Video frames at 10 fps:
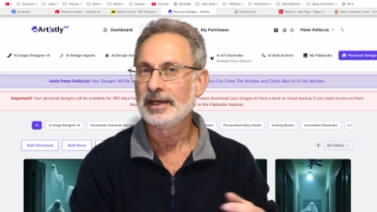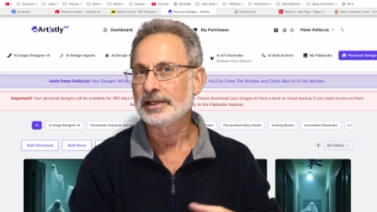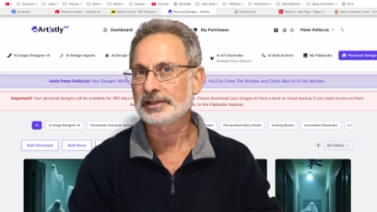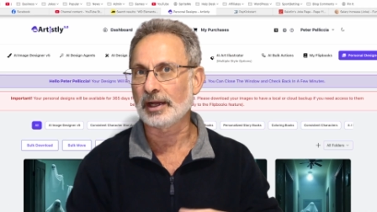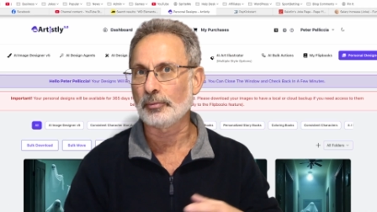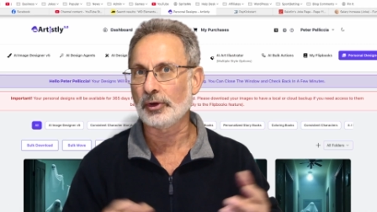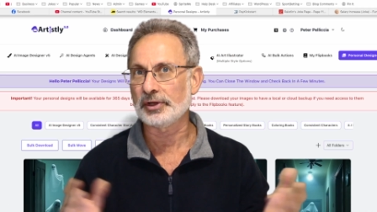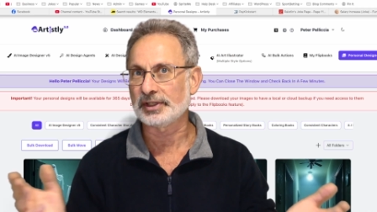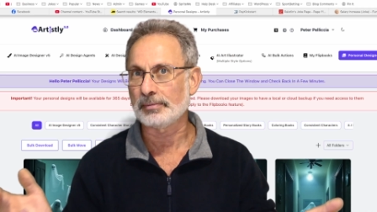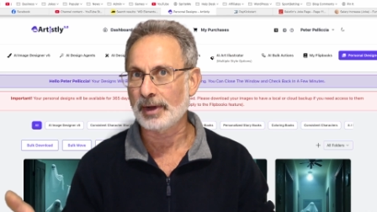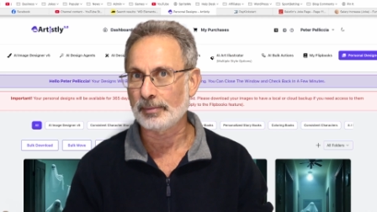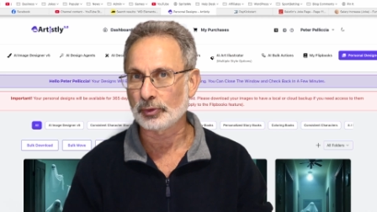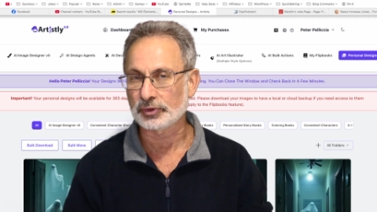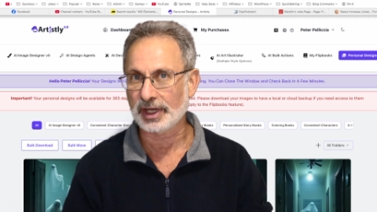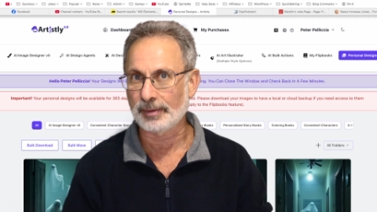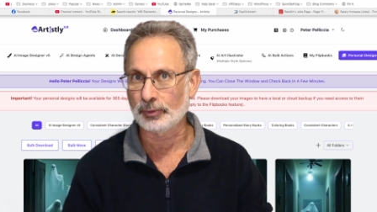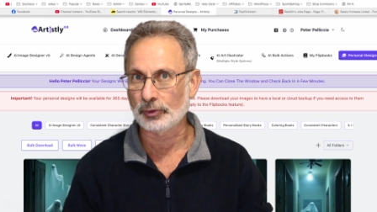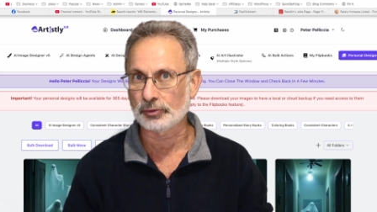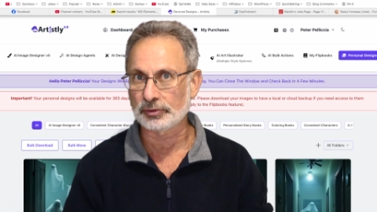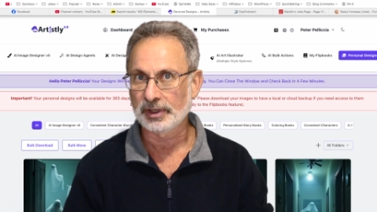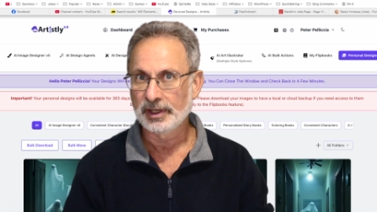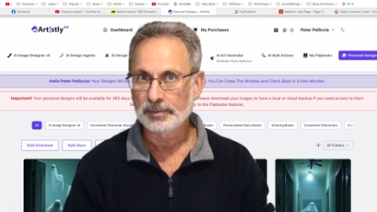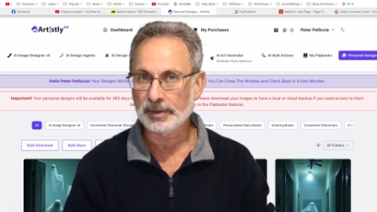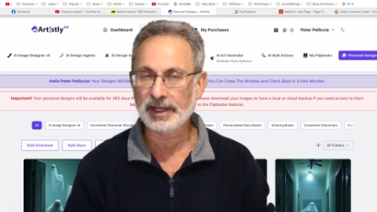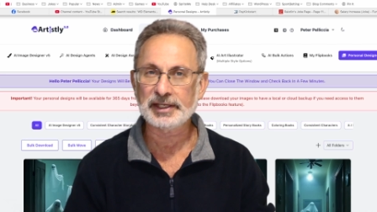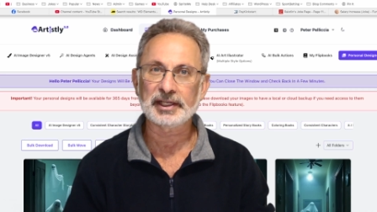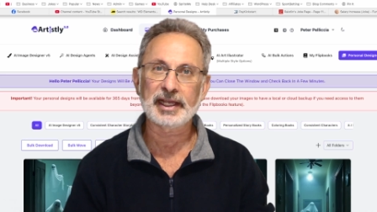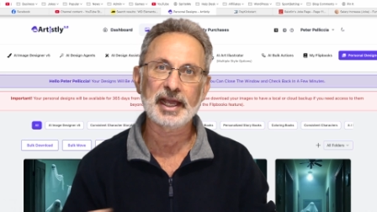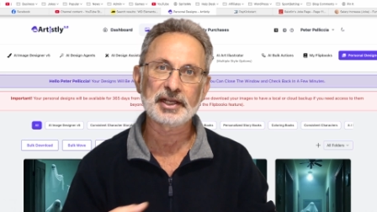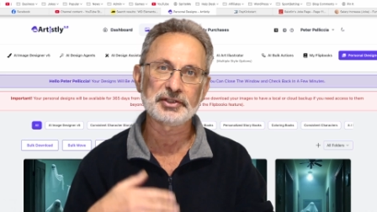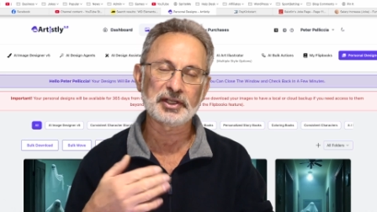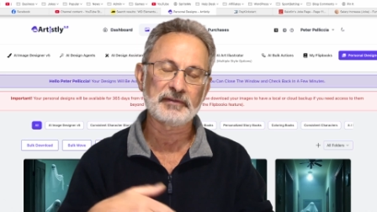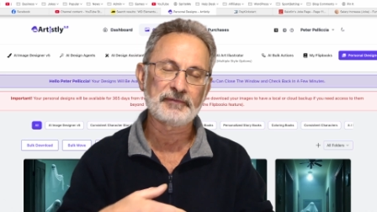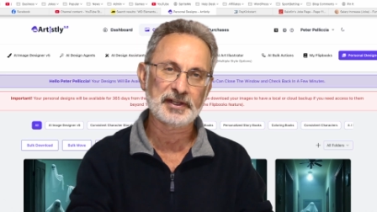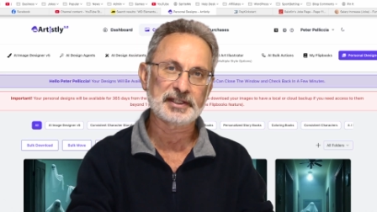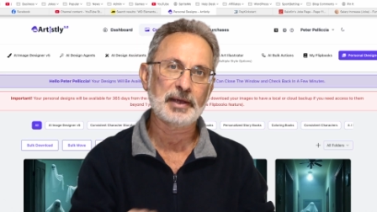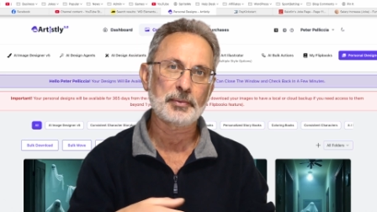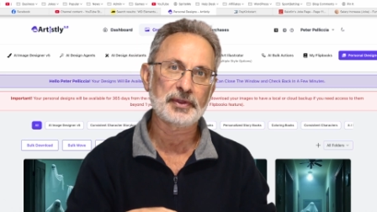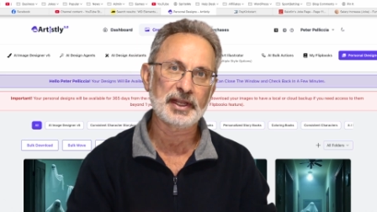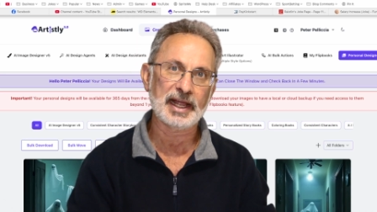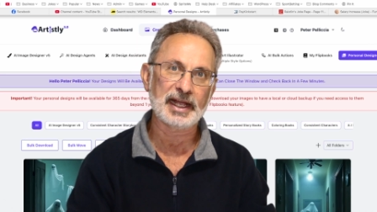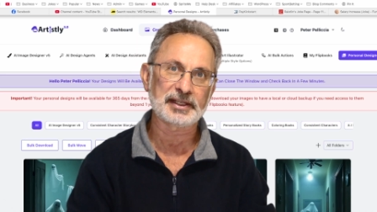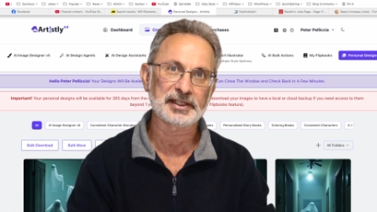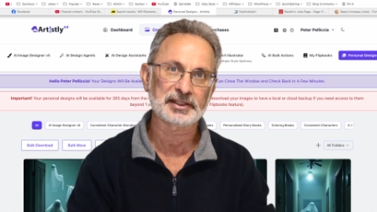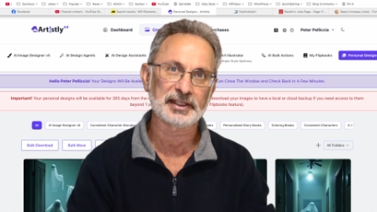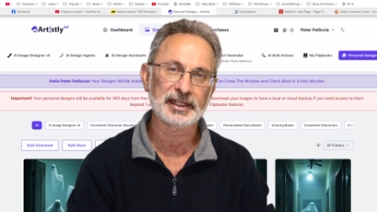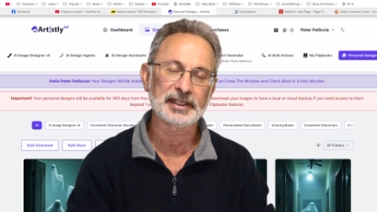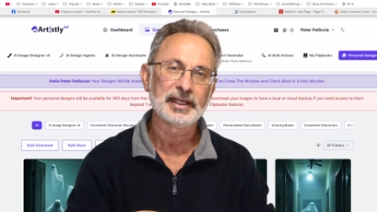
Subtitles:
Some words are mumble jumbled, but that's okay because you can fix that within Artistly,